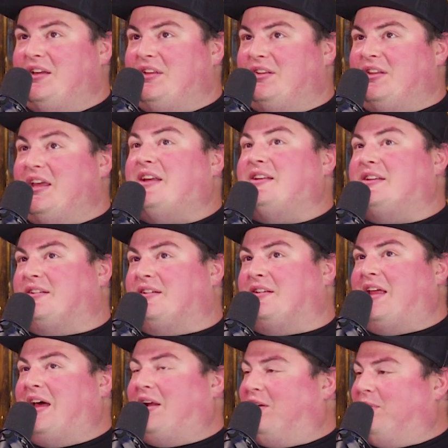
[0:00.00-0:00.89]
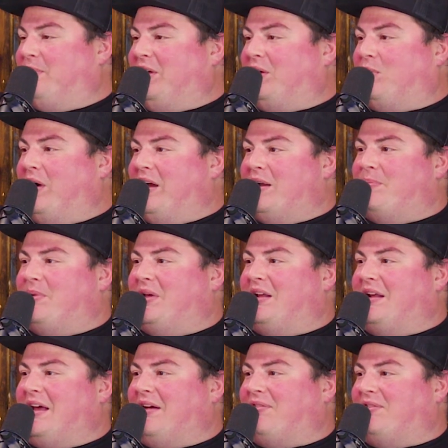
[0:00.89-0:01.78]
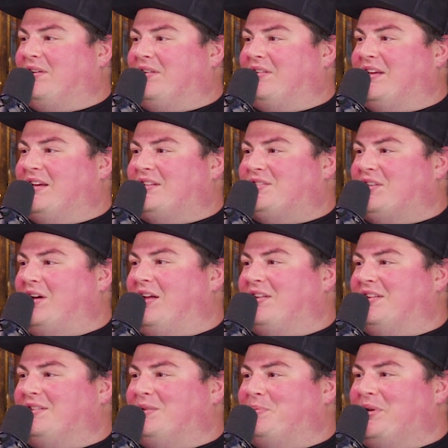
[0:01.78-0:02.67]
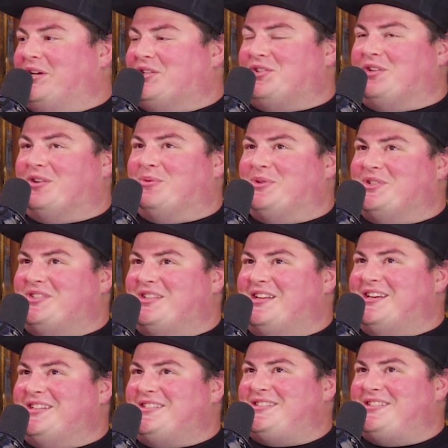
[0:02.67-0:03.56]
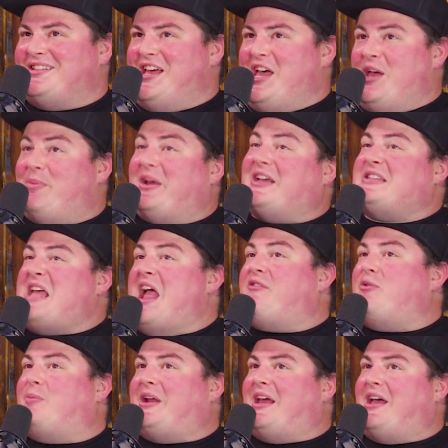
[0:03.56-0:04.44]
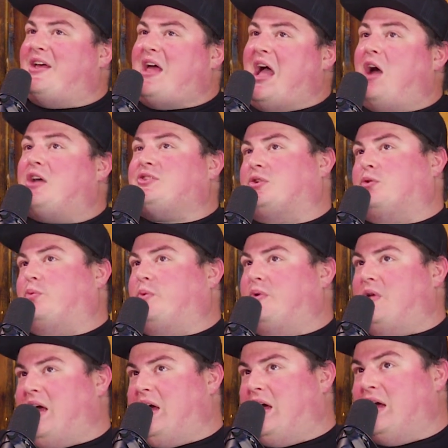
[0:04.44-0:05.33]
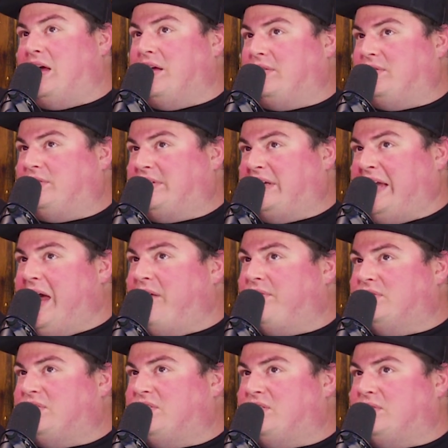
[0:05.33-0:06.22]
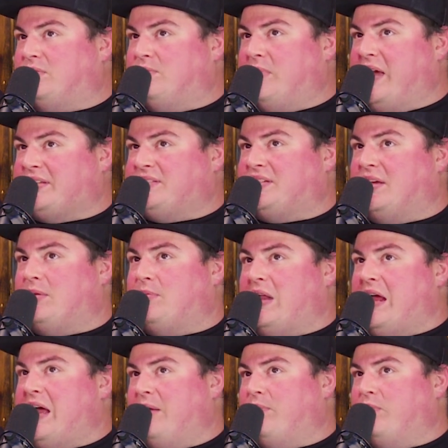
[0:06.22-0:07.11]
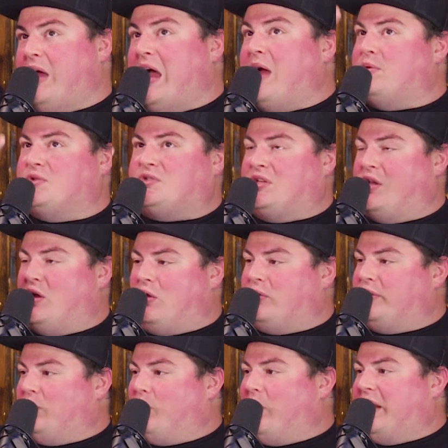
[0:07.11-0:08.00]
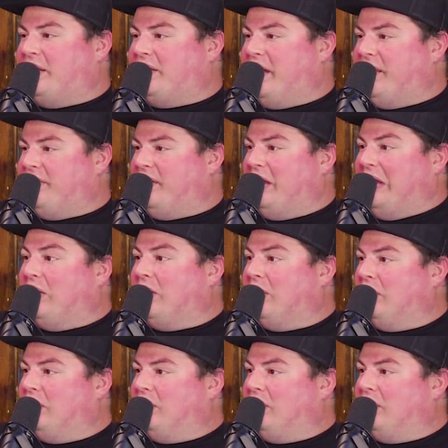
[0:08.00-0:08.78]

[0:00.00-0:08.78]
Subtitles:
They did clown on me quite a bit after they saw that the picture was this, because everybody else, also Calvin's Mexican, but I was the only white guy there.